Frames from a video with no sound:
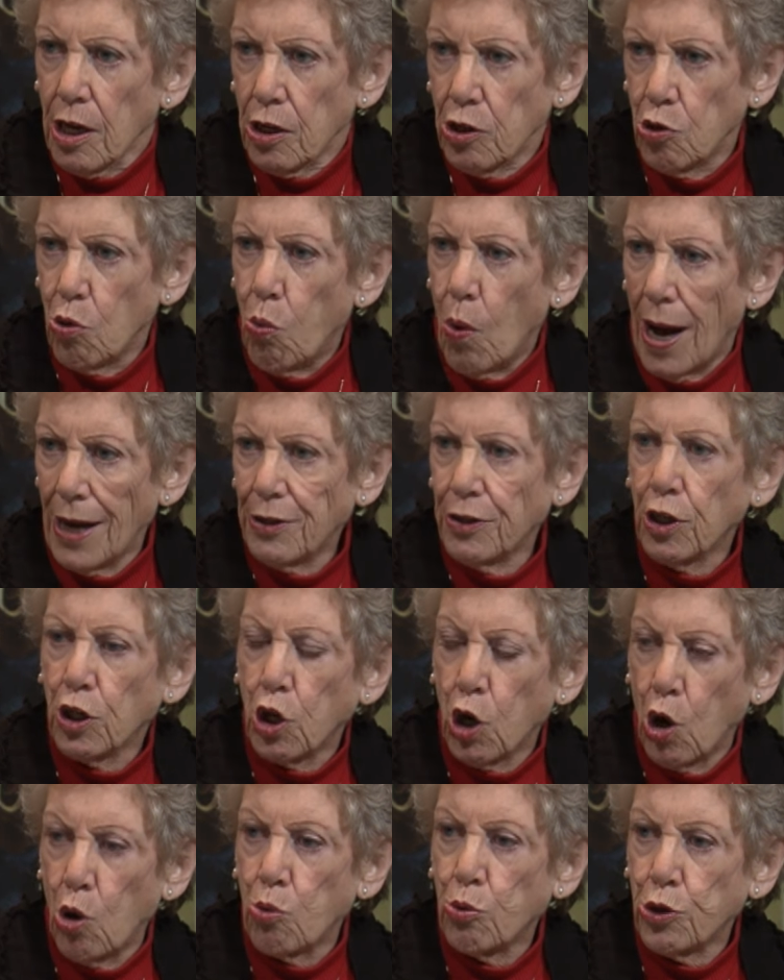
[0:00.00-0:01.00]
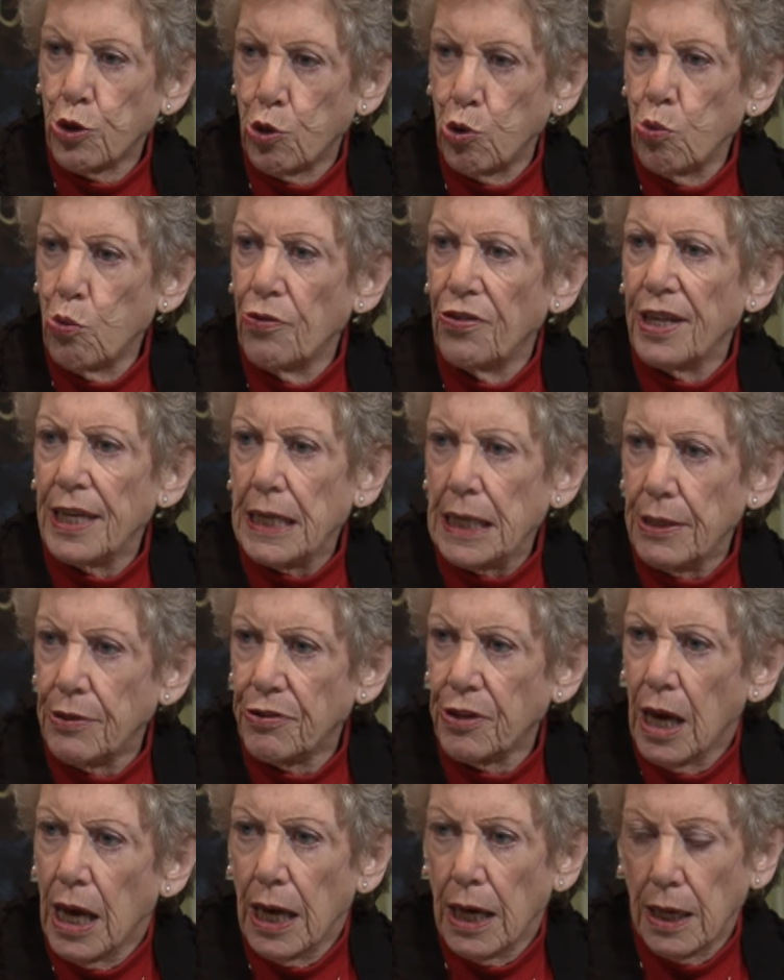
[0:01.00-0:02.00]
You want to mm-hmm. go to
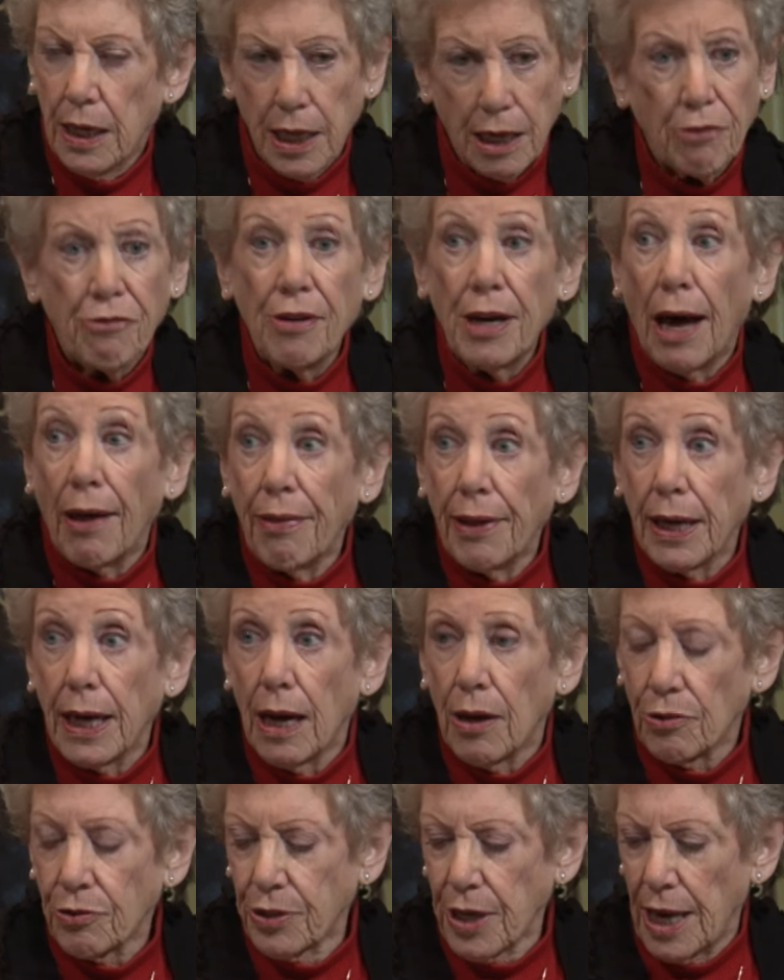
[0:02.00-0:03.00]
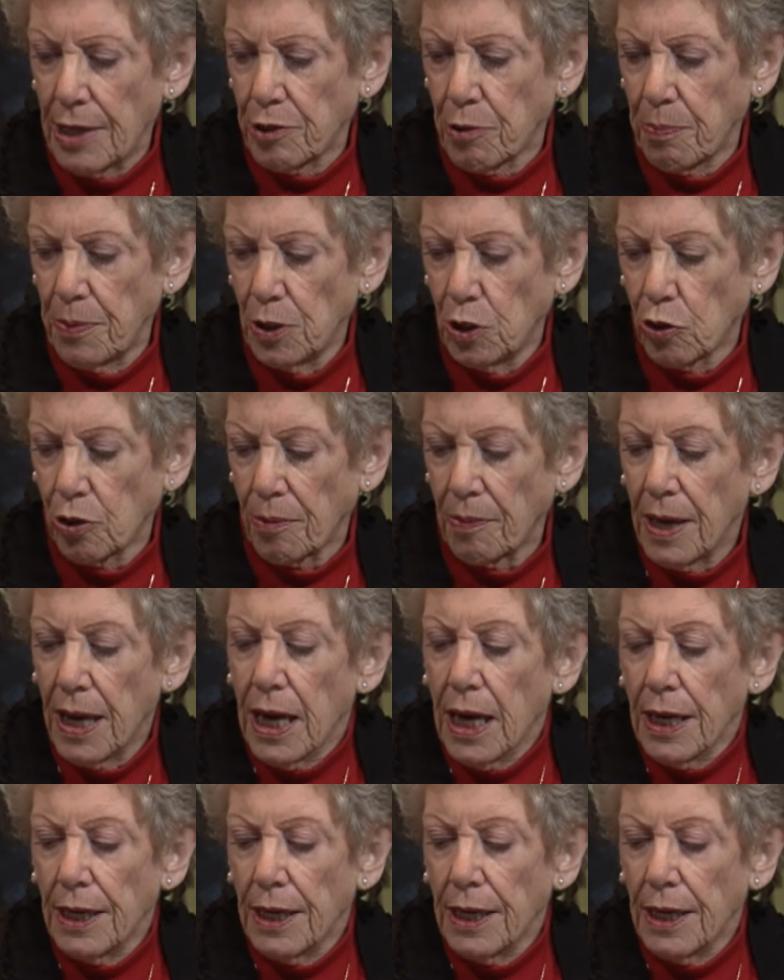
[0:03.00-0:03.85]
these if nothing else, as a pilgrim.